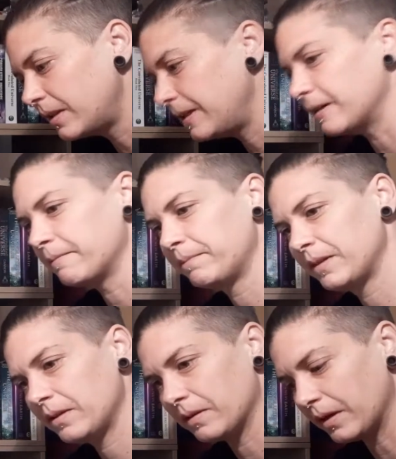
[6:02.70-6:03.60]
here,
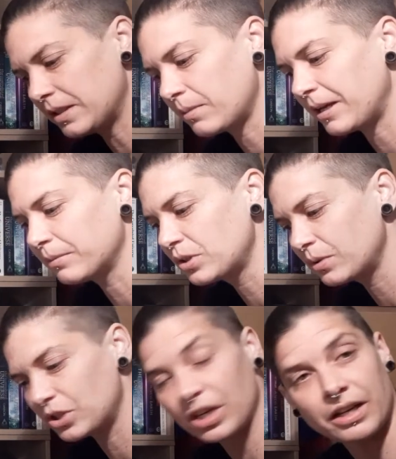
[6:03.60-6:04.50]
all right, to be able to
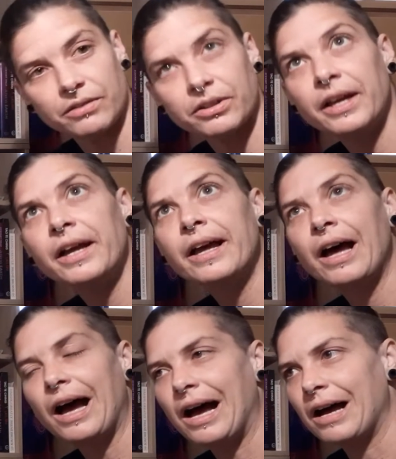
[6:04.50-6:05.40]
achieve.
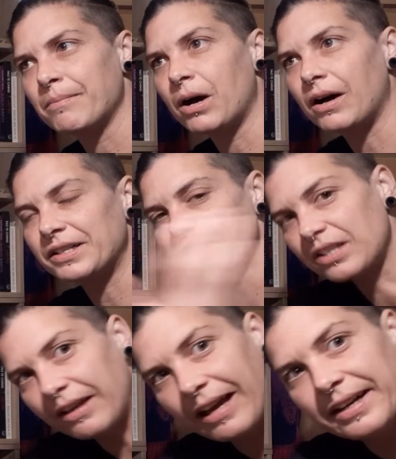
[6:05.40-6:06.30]
Um, I
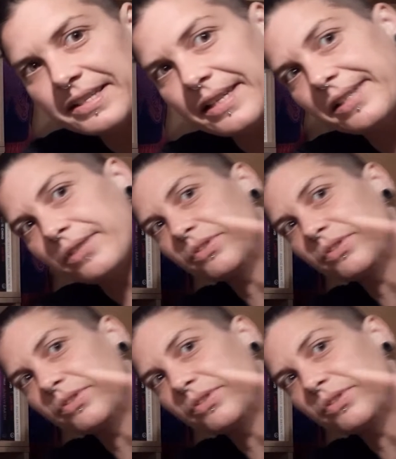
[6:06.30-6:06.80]
just had a sense of